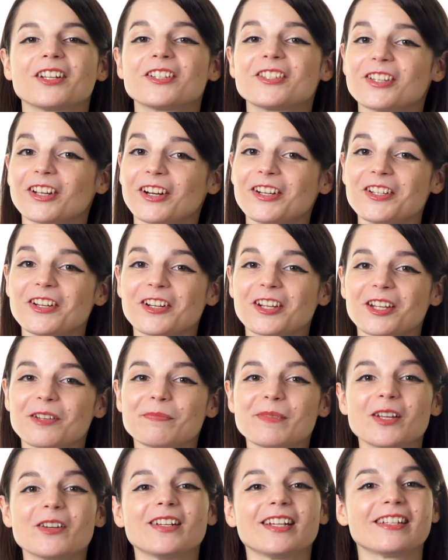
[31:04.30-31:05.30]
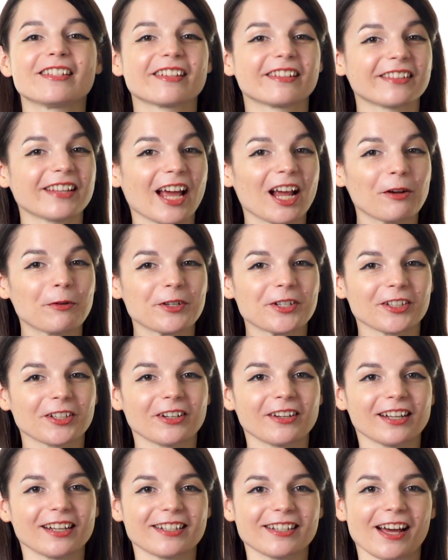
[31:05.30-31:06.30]
Turn your commute into language
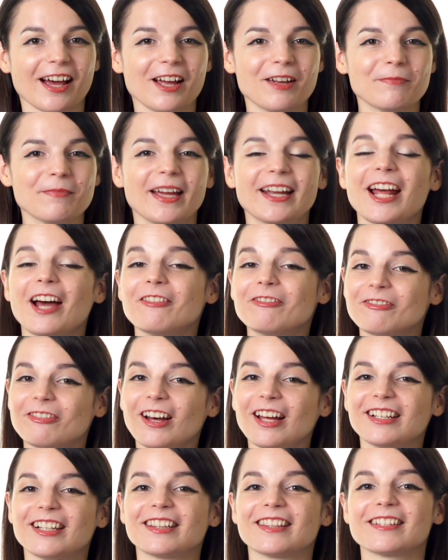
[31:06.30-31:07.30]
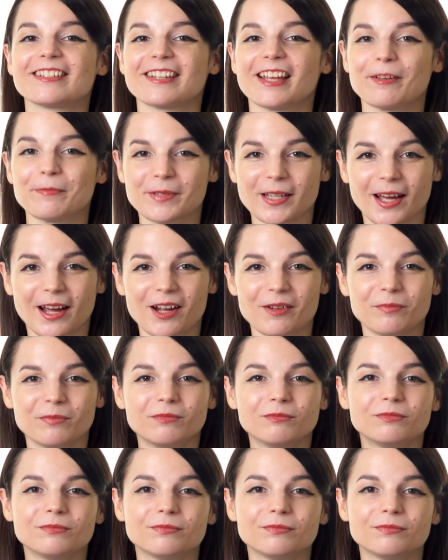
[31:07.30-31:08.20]
learning time and have fun at the same time.